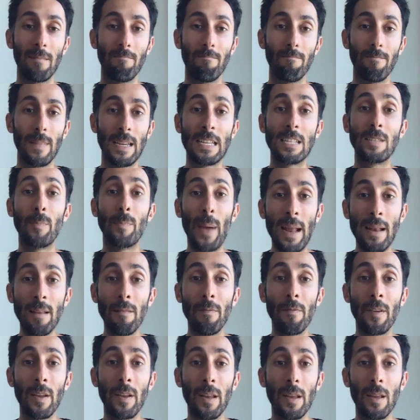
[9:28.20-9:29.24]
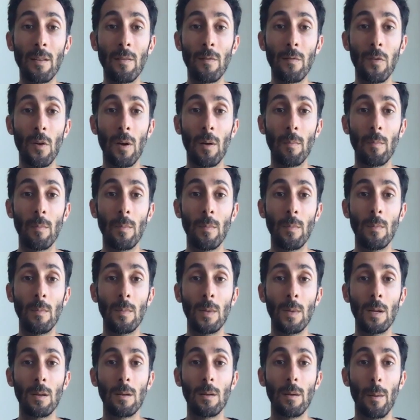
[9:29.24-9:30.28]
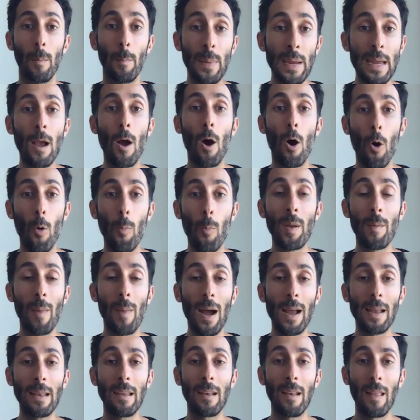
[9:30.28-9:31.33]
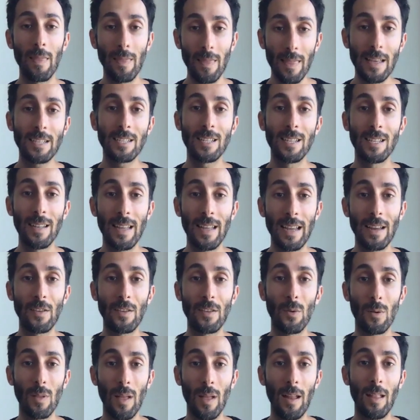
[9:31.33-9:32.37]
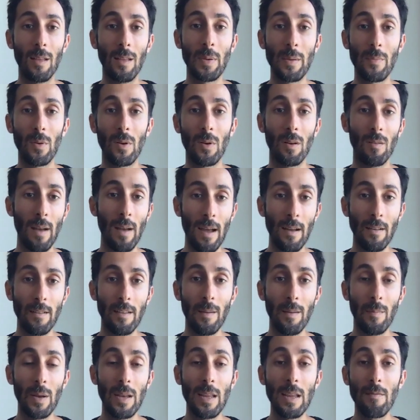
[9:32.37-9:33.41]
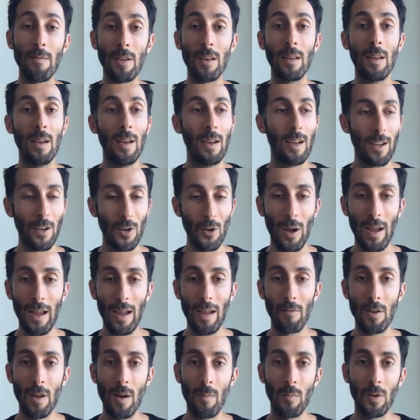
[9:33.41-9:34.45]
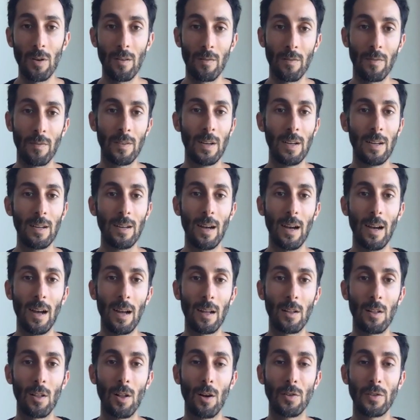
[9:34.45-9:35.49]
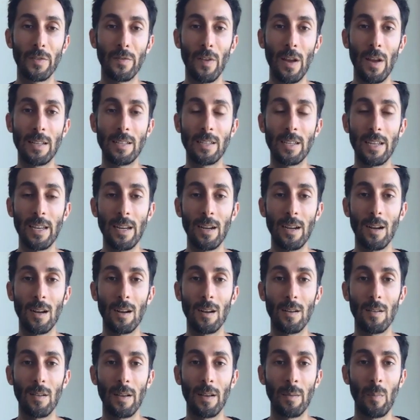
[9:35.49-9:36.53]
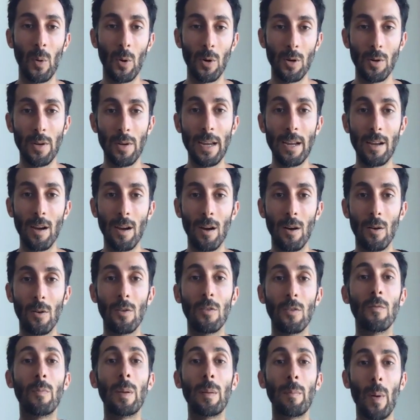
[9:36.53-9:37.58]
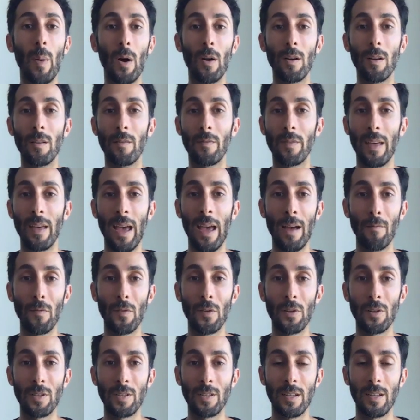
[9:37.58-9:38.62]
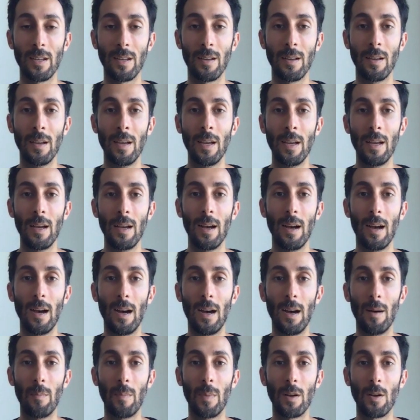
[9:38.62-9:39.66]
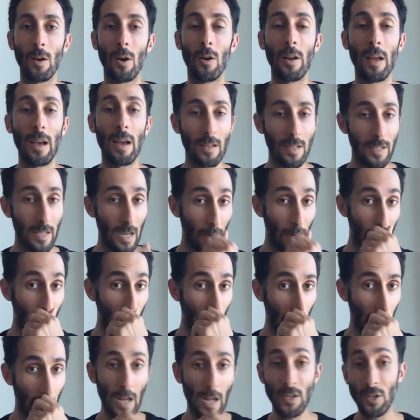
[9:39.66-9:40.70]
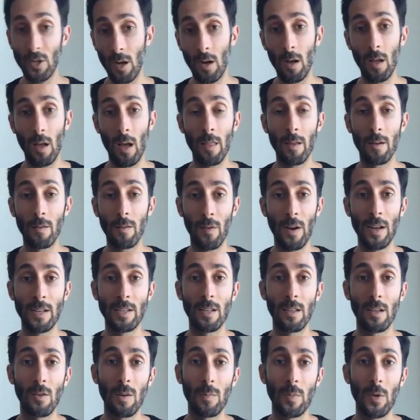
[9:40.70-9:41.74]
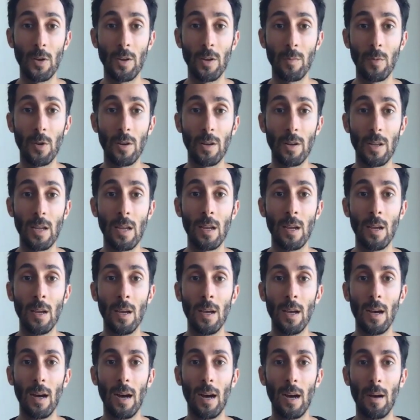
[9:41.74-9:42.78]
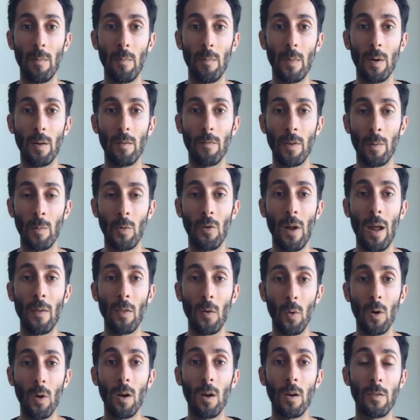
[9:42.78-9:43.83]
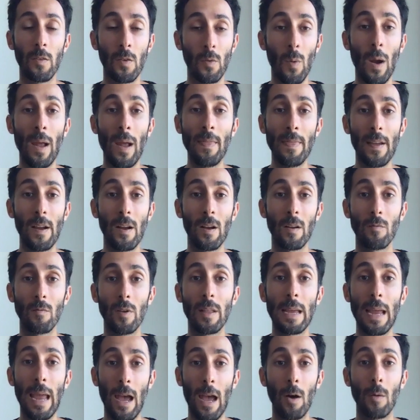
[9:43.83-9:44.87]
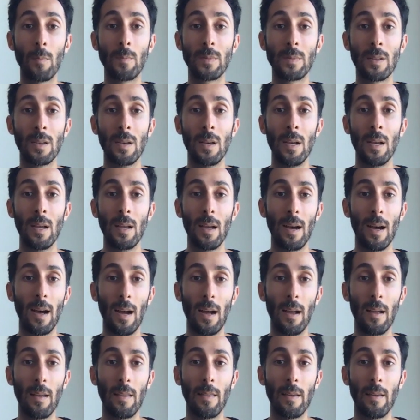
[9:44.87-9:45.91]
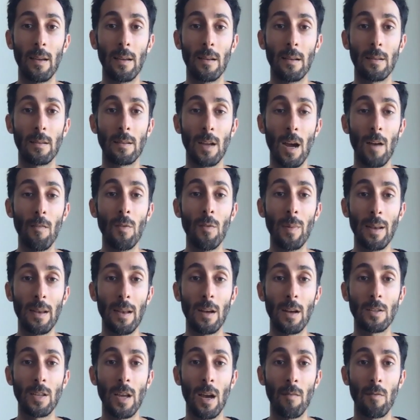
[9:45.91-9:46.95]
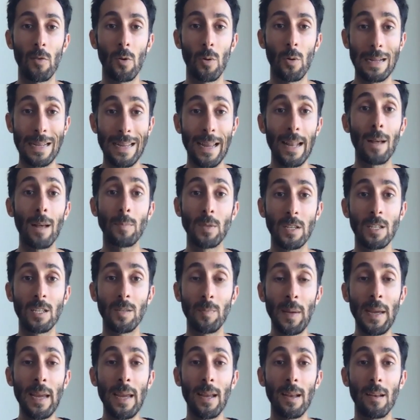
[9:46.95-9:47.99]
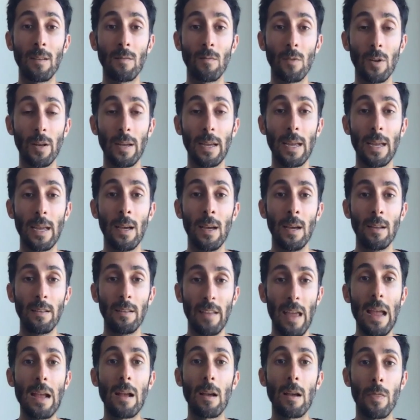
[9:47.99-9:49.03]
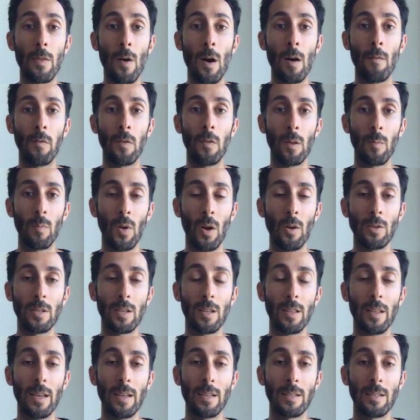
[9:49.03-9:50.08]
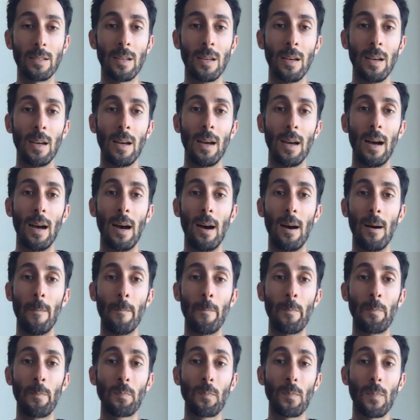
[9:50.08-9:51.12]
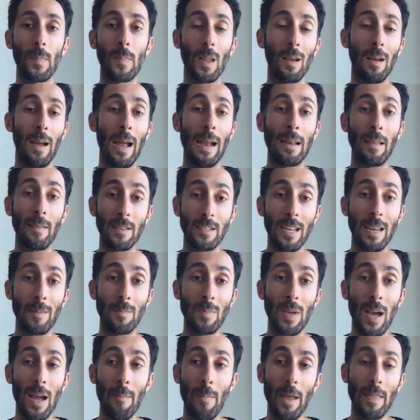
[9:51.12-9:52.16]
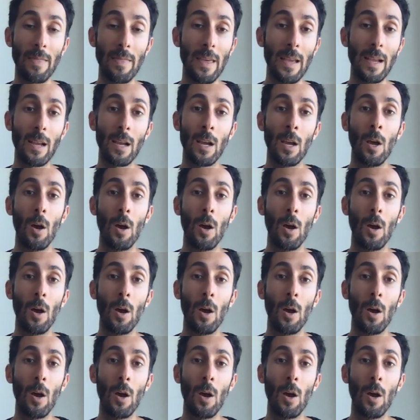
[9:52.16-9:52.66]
he's benefited from being open-minded and listening to a lot of people around him, and even I have a number of close friends here in Puerto Rico who've been part of the efforts to go to El Salvador, and actually other friends in the crypto community from around the world who went there and really helped the government in El Salvador get up to speed and really take a thoughtful approach to this. And at the same time, I think